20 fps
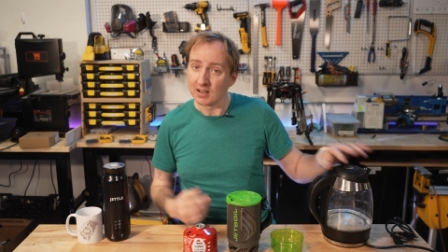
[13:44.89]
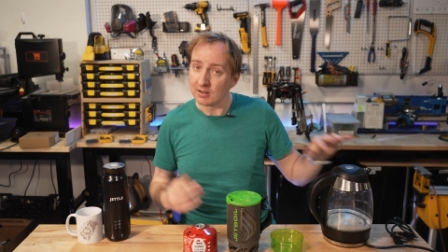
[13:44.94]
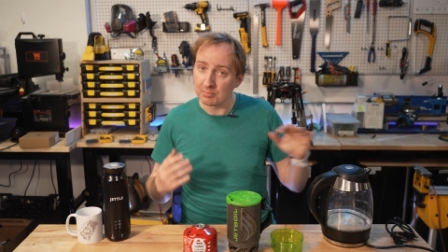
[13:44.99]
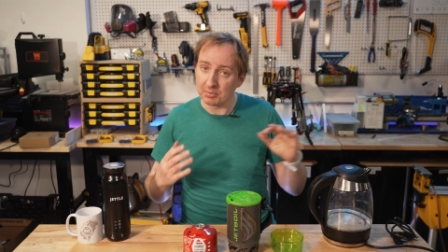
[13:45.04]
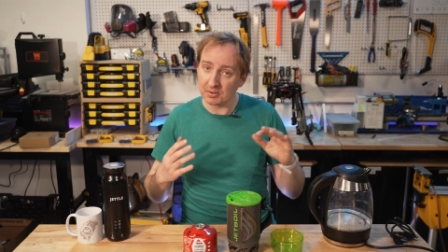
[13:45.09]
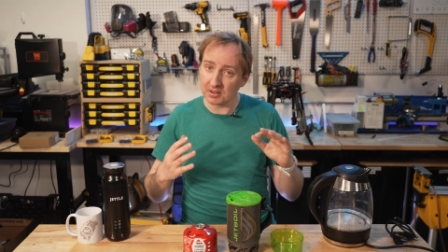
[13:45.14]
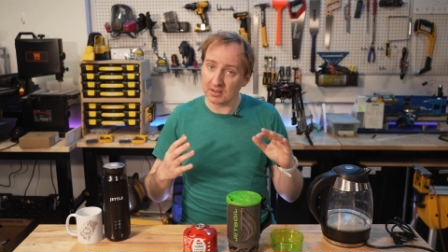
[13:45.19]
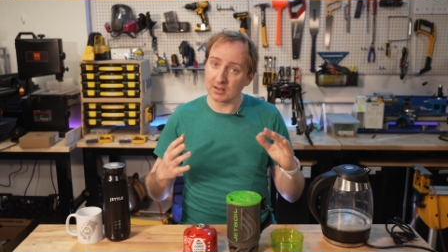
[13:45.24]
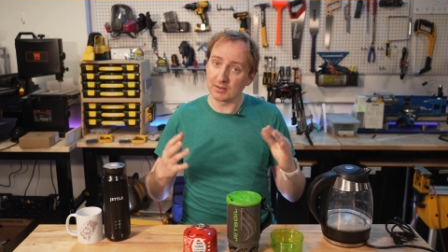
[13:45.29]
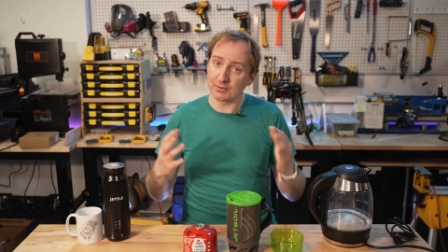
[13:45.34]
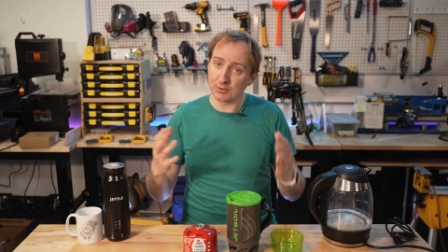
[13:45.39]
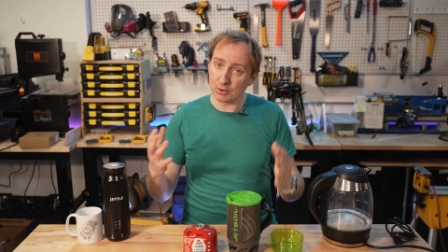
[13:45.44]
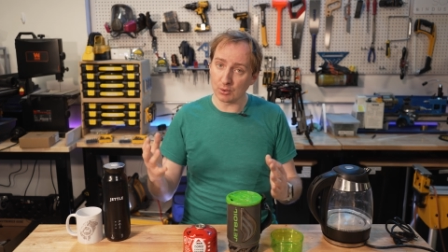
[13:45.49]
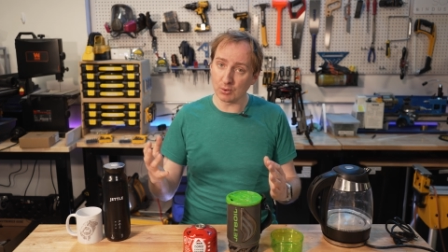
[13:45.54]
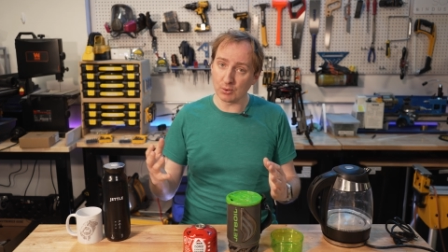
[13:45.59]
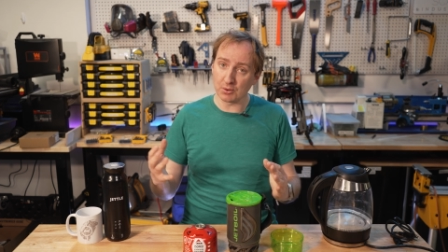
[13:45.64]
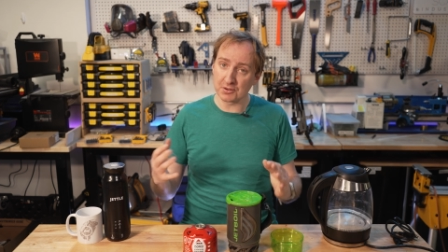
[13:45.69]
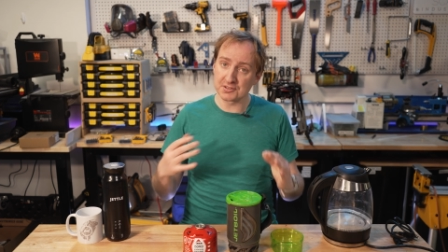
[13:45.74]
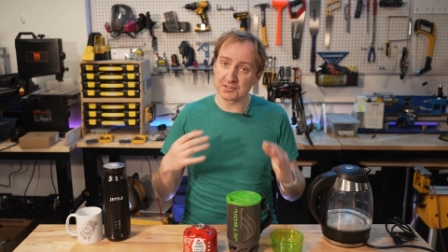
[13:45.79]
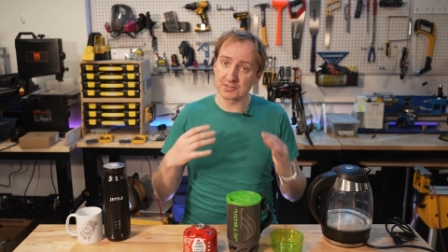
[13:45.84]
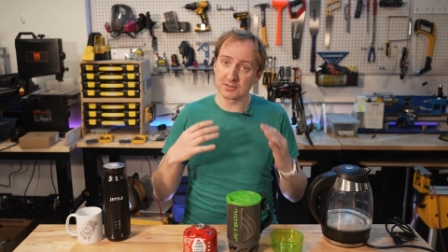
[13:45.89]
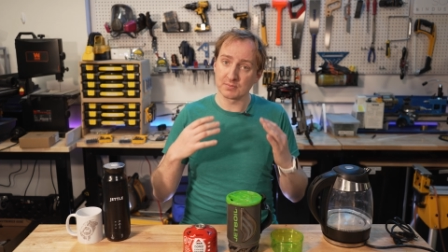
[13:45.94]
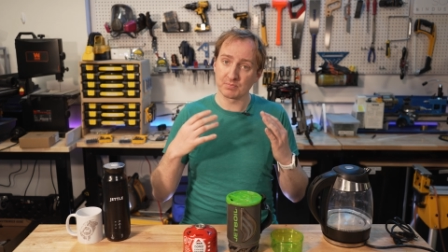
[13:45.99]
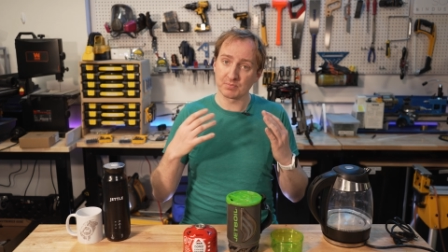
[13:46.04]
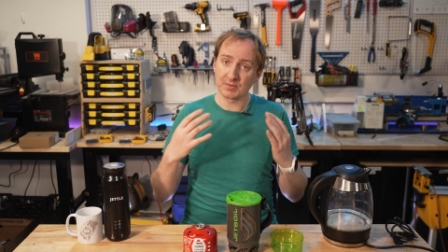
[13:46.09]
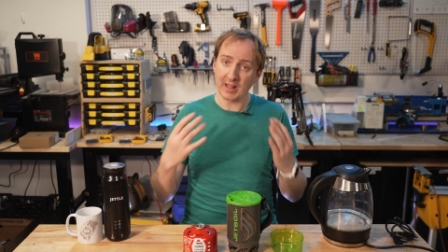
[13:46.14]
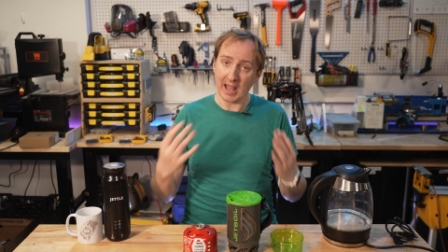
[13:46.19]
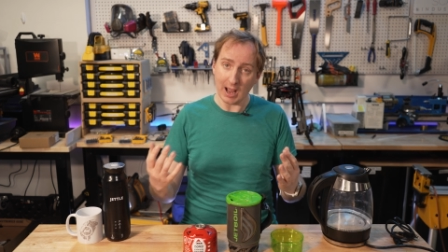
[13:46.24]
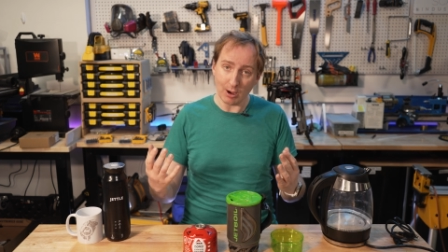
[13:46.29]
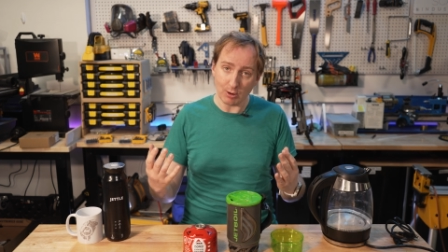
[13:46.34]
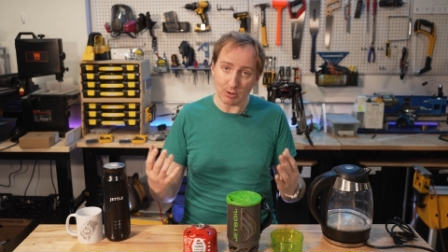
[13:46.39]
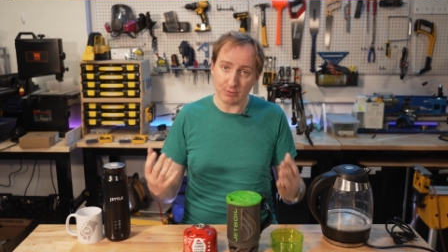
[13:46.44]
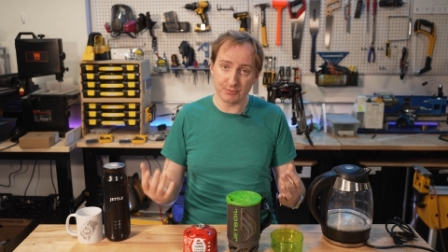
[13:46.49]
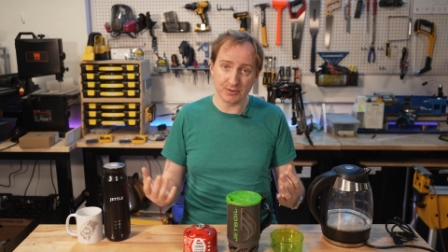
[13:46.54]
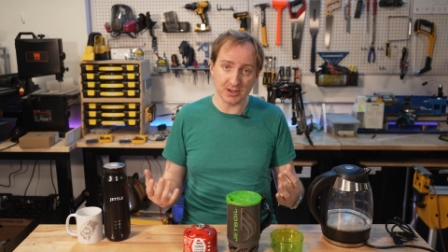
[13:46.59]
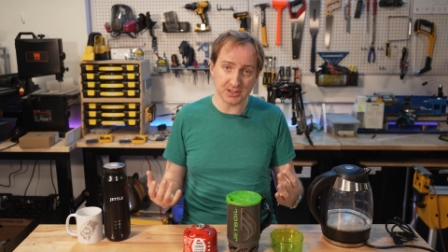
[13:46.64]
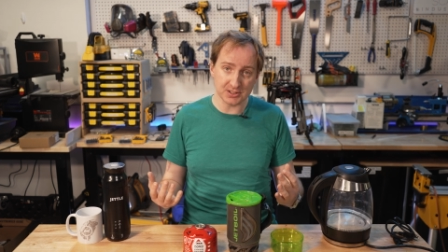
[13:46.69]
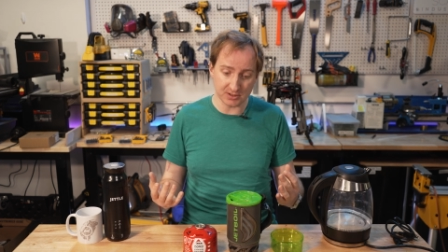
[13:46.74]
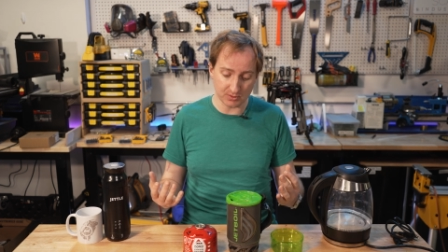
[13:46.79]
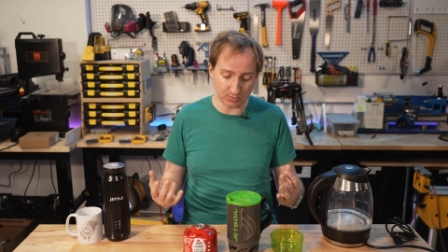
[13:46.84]
But of course, how
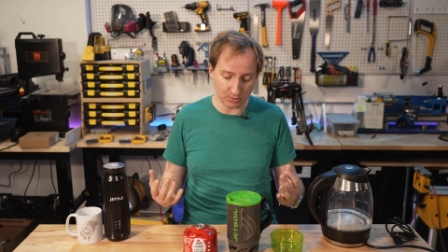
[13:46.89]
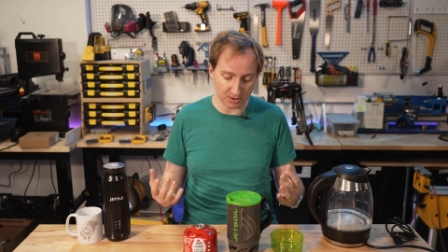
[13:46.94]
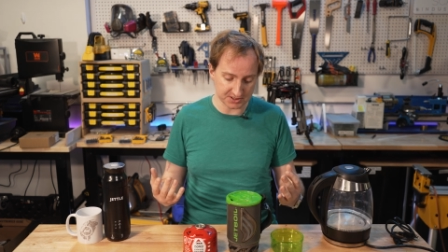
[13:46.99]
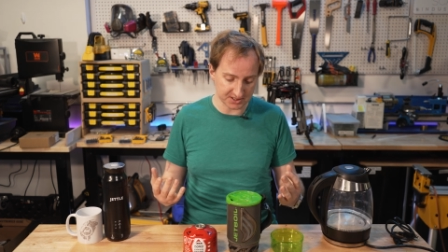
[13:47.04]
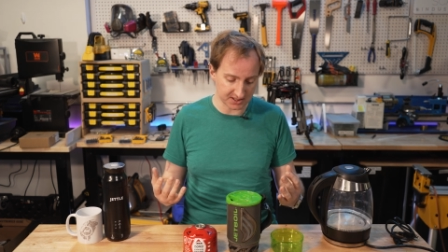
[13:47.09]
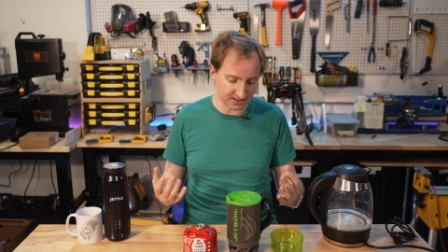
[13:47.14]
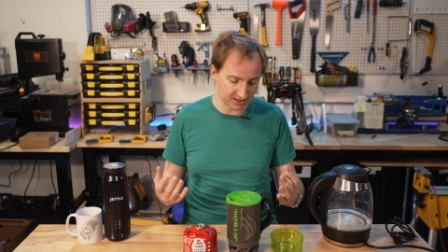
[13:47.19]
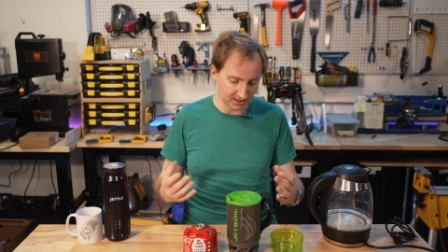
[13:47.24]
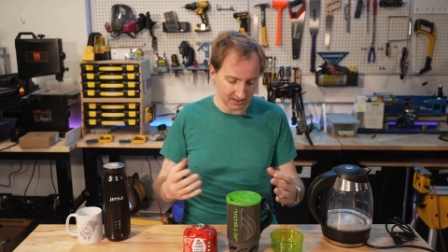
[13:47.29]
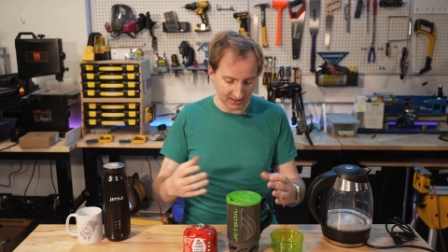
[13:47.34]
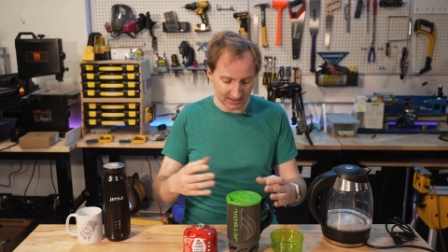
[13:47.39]
efficient was it?